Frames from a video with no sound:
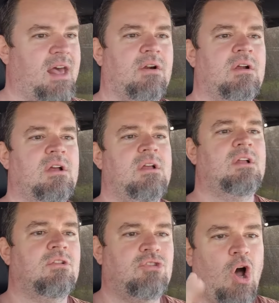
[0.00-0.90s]
matter.
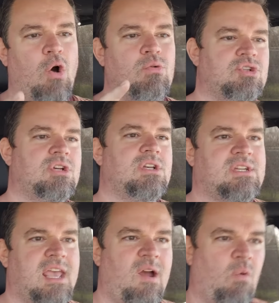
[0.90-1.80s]
Don't
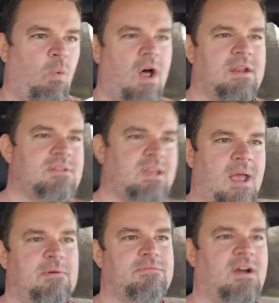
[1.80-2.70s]
just get one
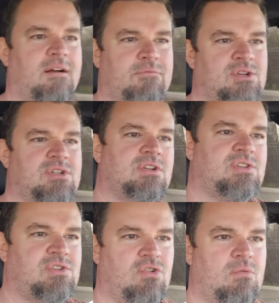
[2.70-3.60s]
type of coverage and
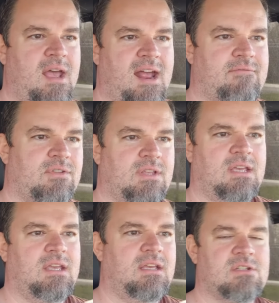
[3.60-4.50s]
assume
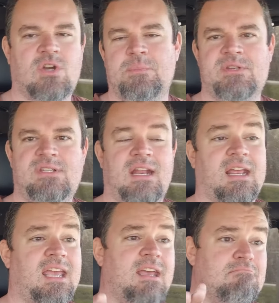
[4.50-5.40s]
everything is
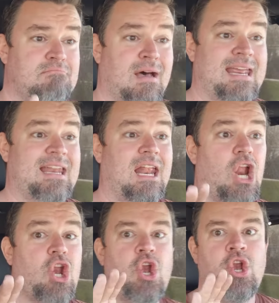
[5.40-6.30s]
copacetic. It might
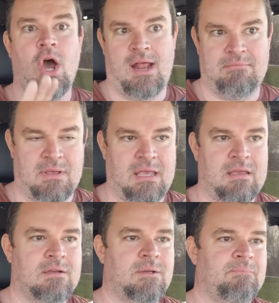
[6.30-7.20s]
not be.